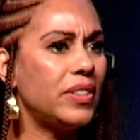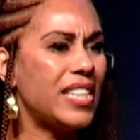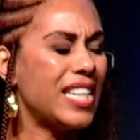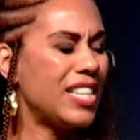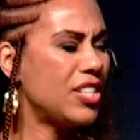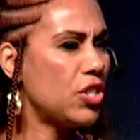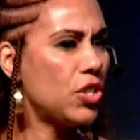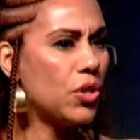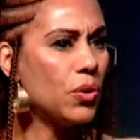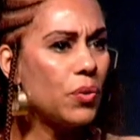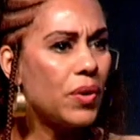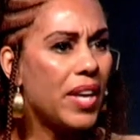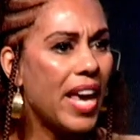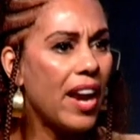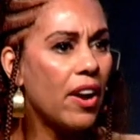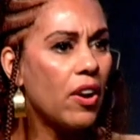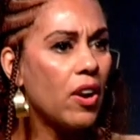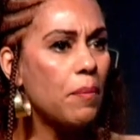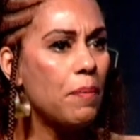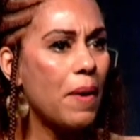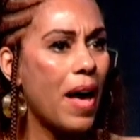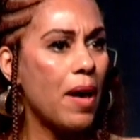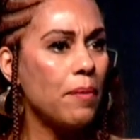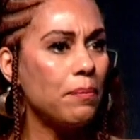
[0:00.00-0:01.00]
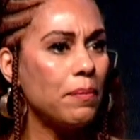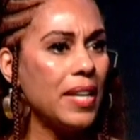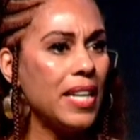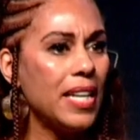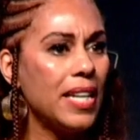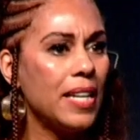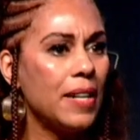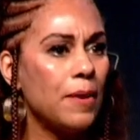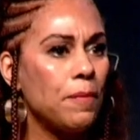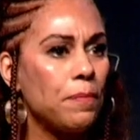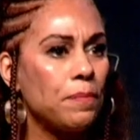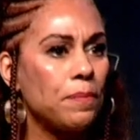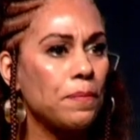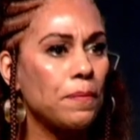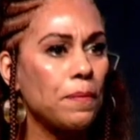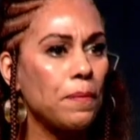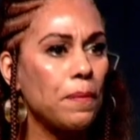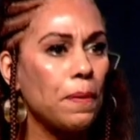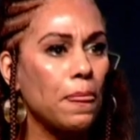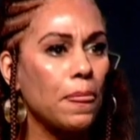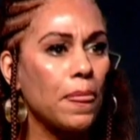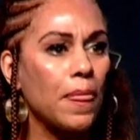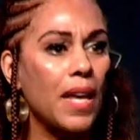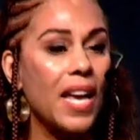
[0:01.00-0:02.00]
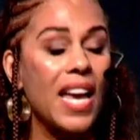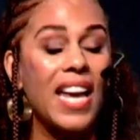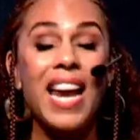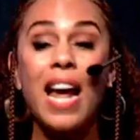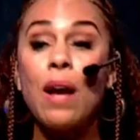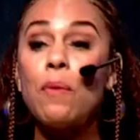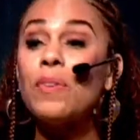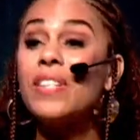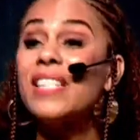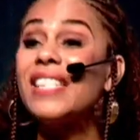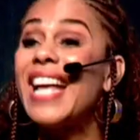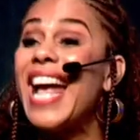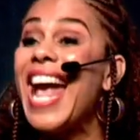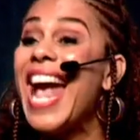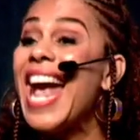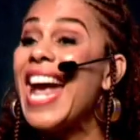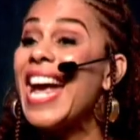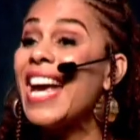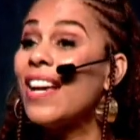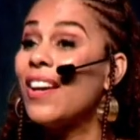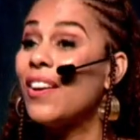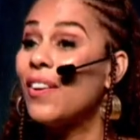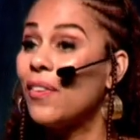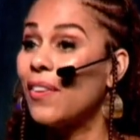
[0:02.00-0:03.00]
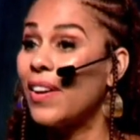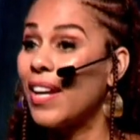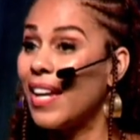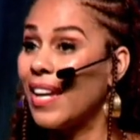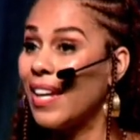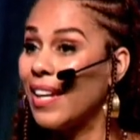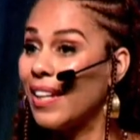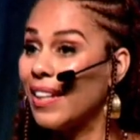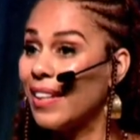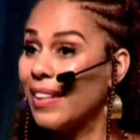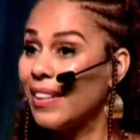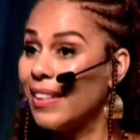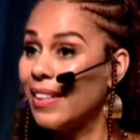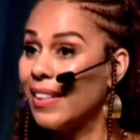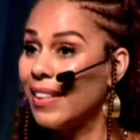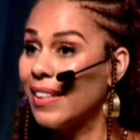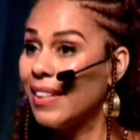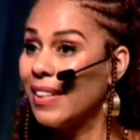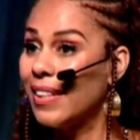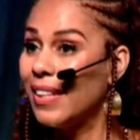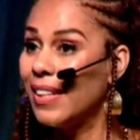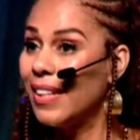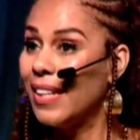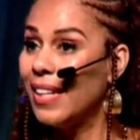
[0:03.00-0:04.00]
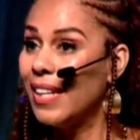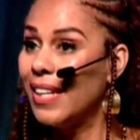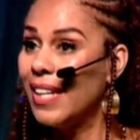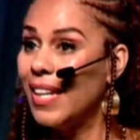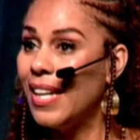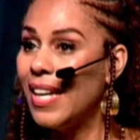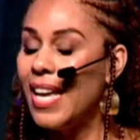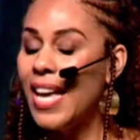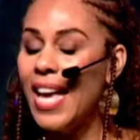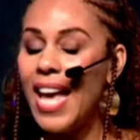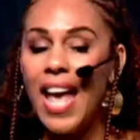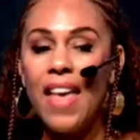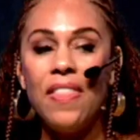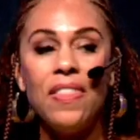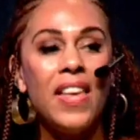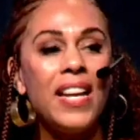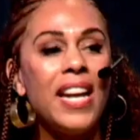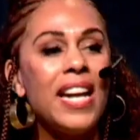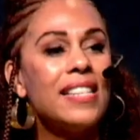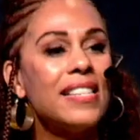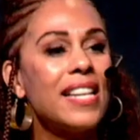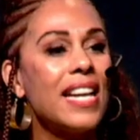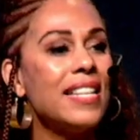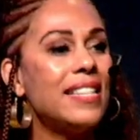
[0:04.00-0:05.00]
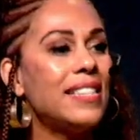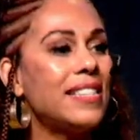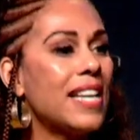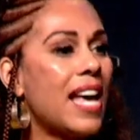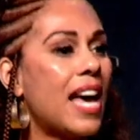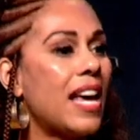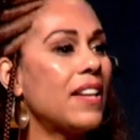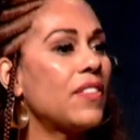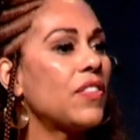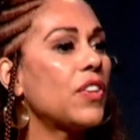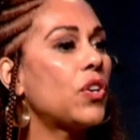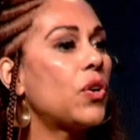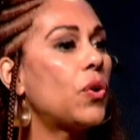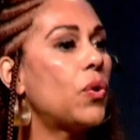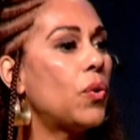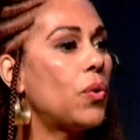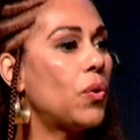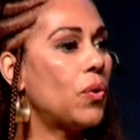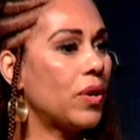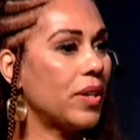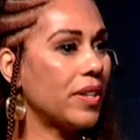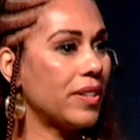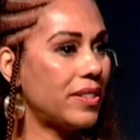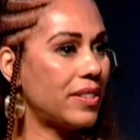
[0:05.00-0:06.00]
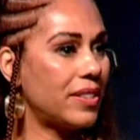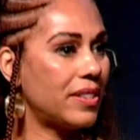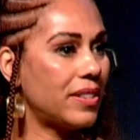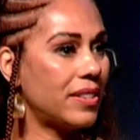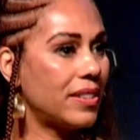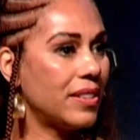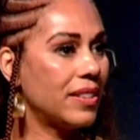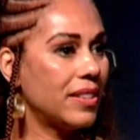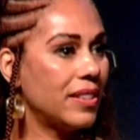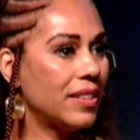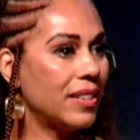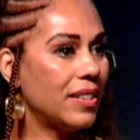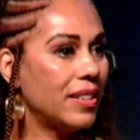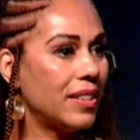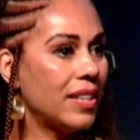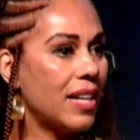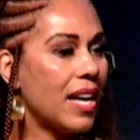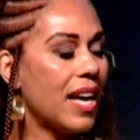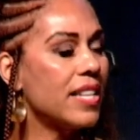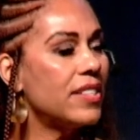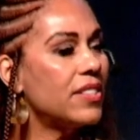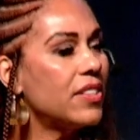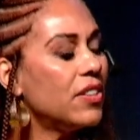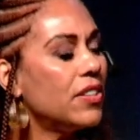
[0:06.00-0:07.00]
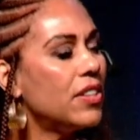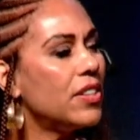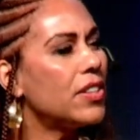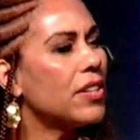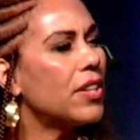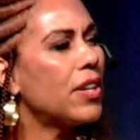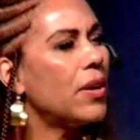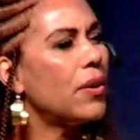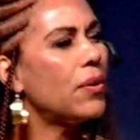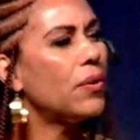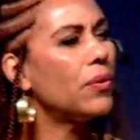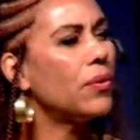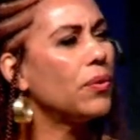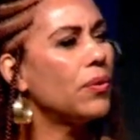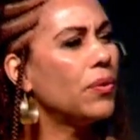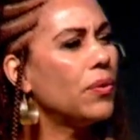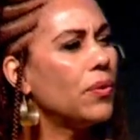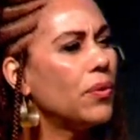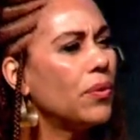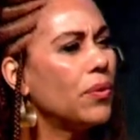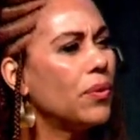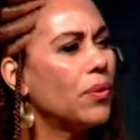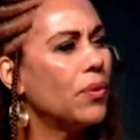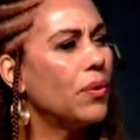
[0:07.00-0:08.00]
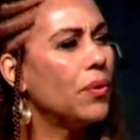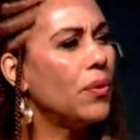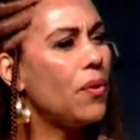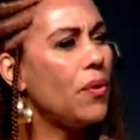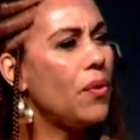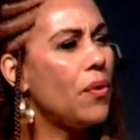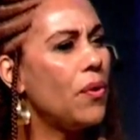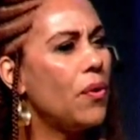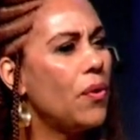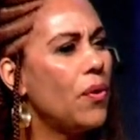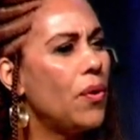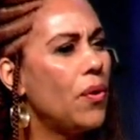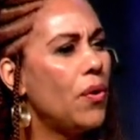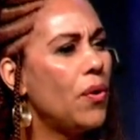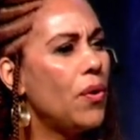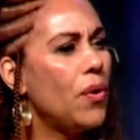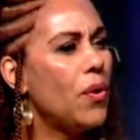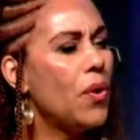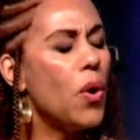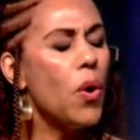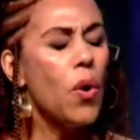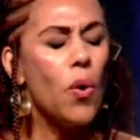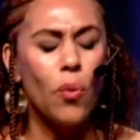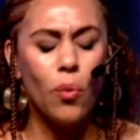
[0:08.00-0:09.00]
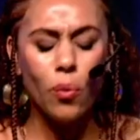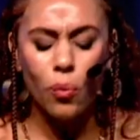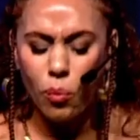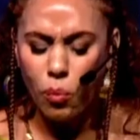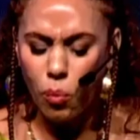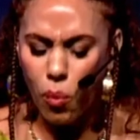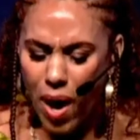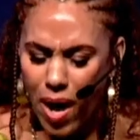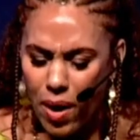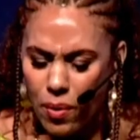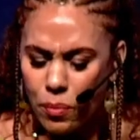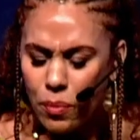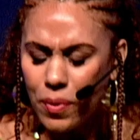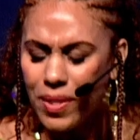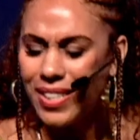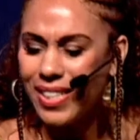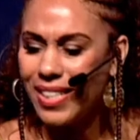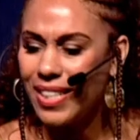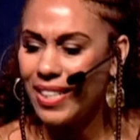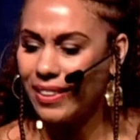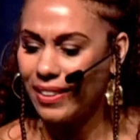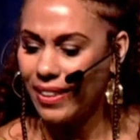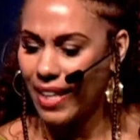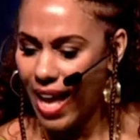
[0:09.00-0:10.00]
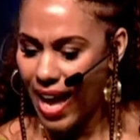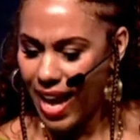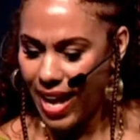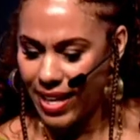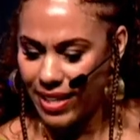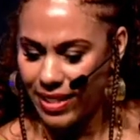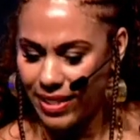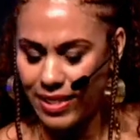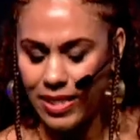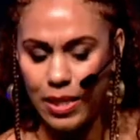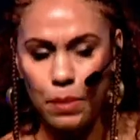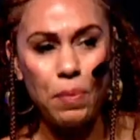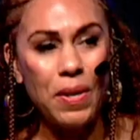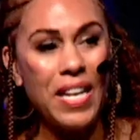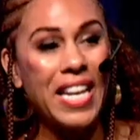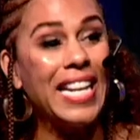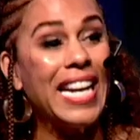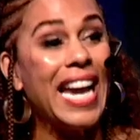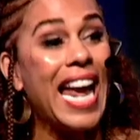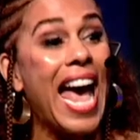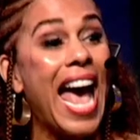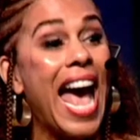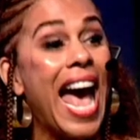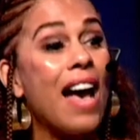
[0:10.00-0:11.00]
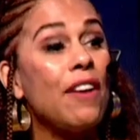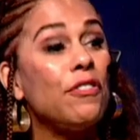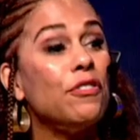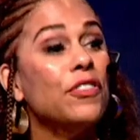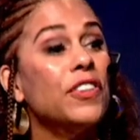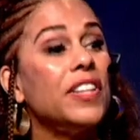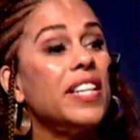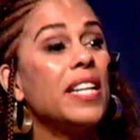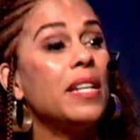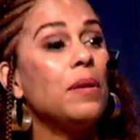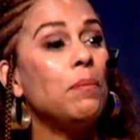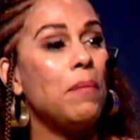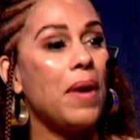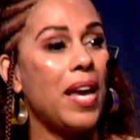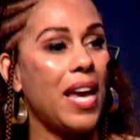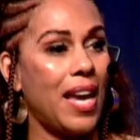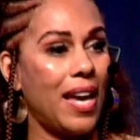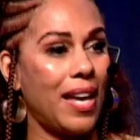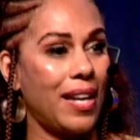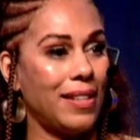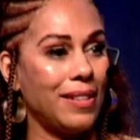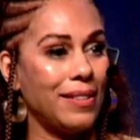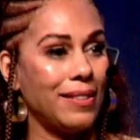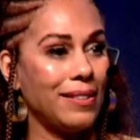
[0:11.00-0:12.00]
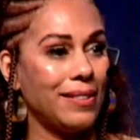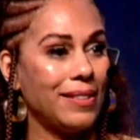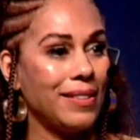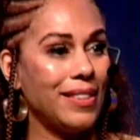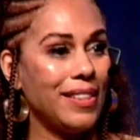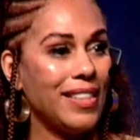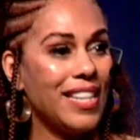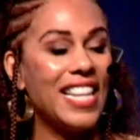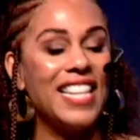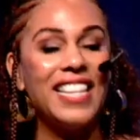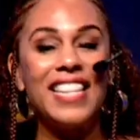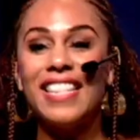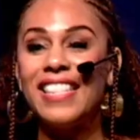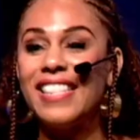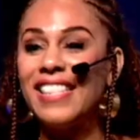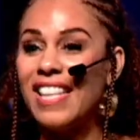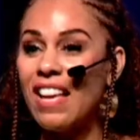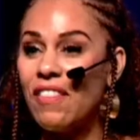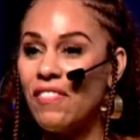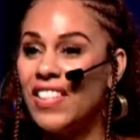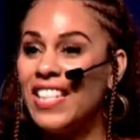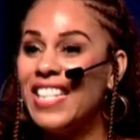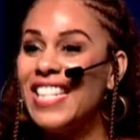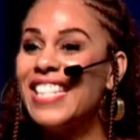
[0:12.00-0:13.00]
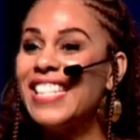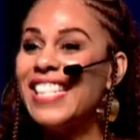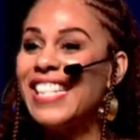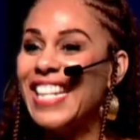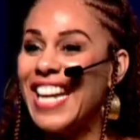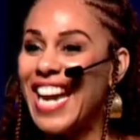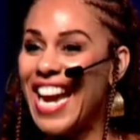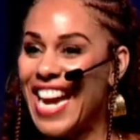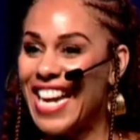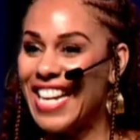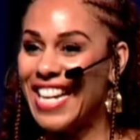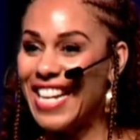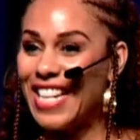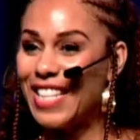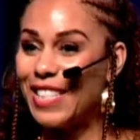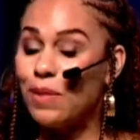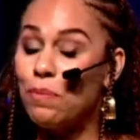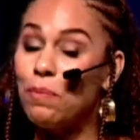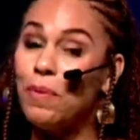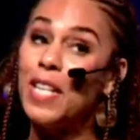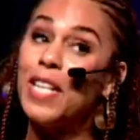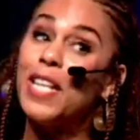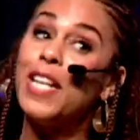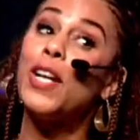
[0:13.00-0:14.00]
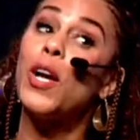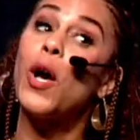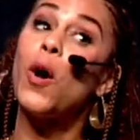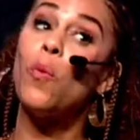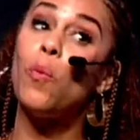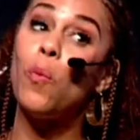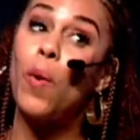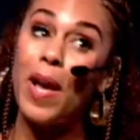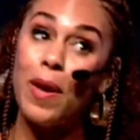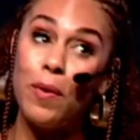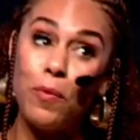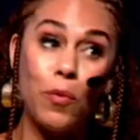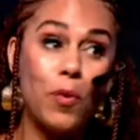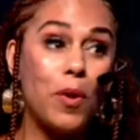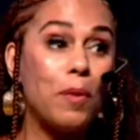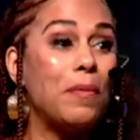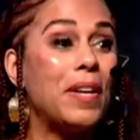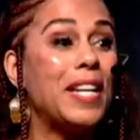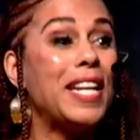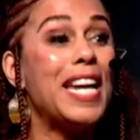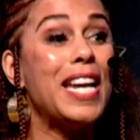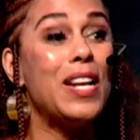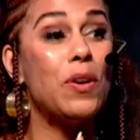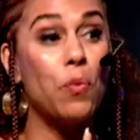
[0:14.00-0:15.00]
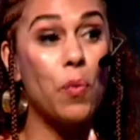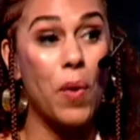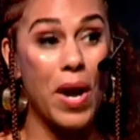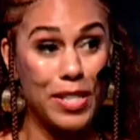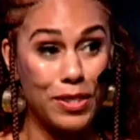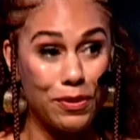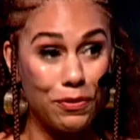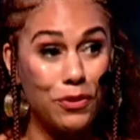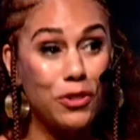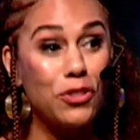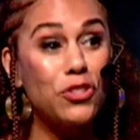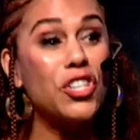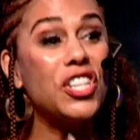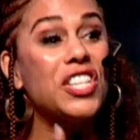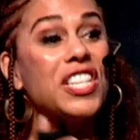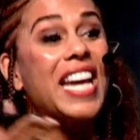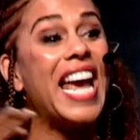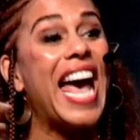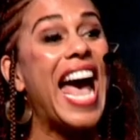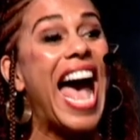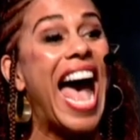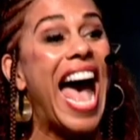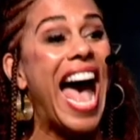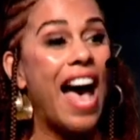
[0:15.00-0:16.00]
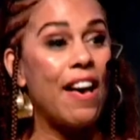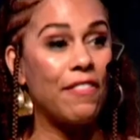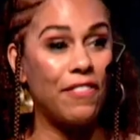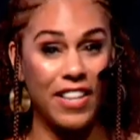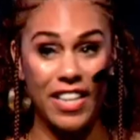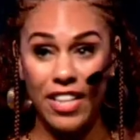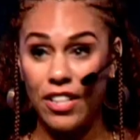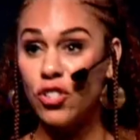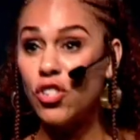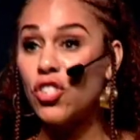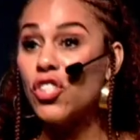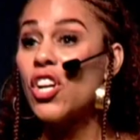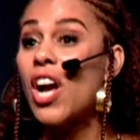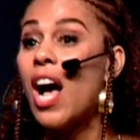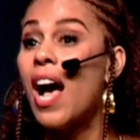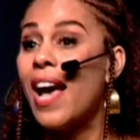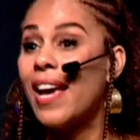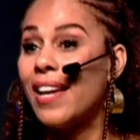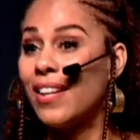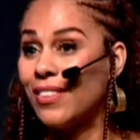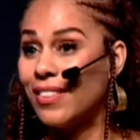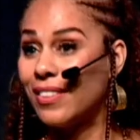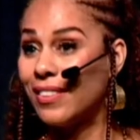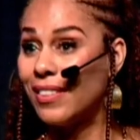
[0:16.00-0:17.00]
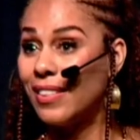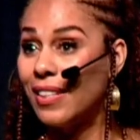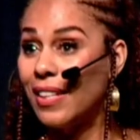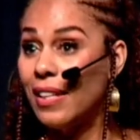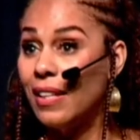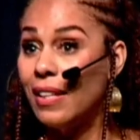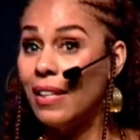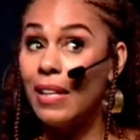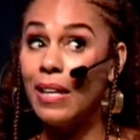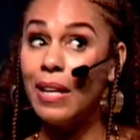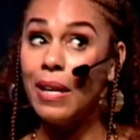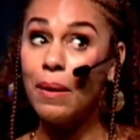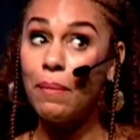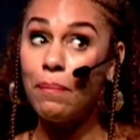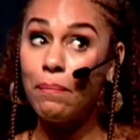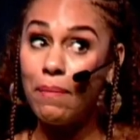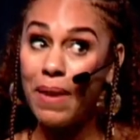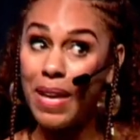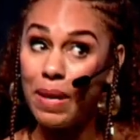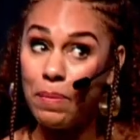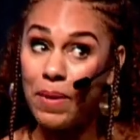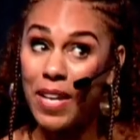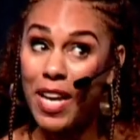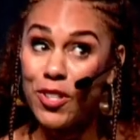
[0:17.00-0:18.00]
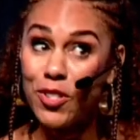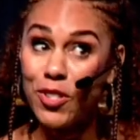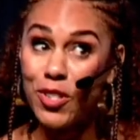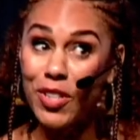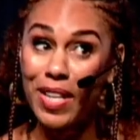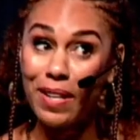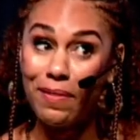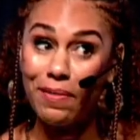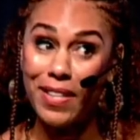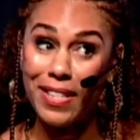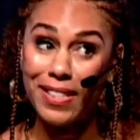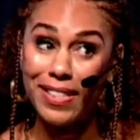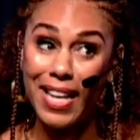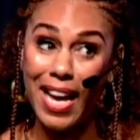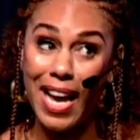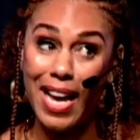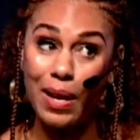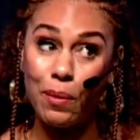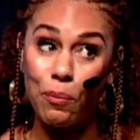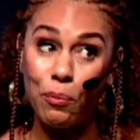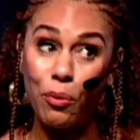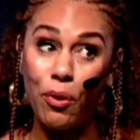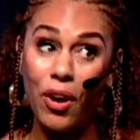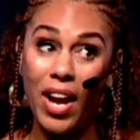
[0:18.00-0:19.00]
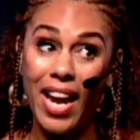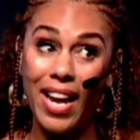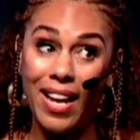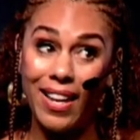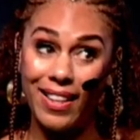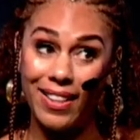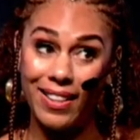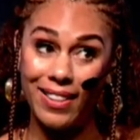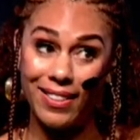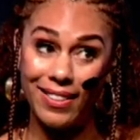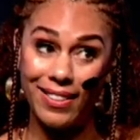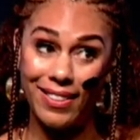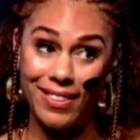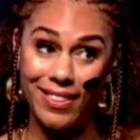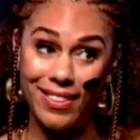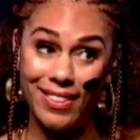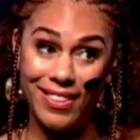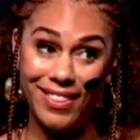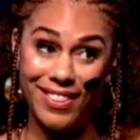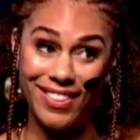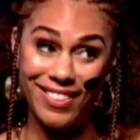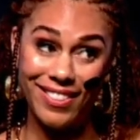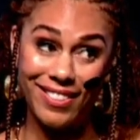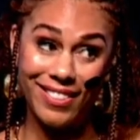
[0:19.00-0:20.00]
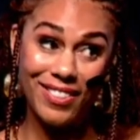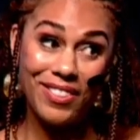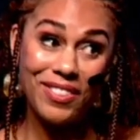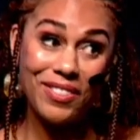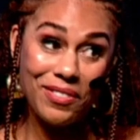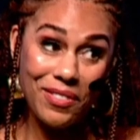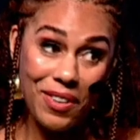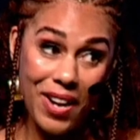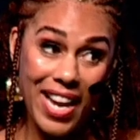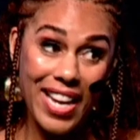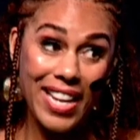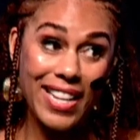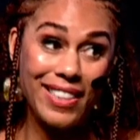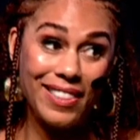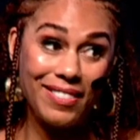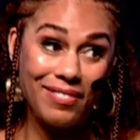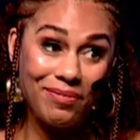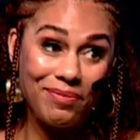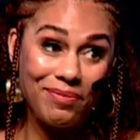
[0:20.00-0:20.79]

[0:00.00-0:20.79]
Didn't you care about me? And I was angry. And then as I sat in the course, I started to go, what was it like to be an African man in the 70s and 80s meeting a white woman in West Virginia having a child? Maybe I should give this guy a break, right?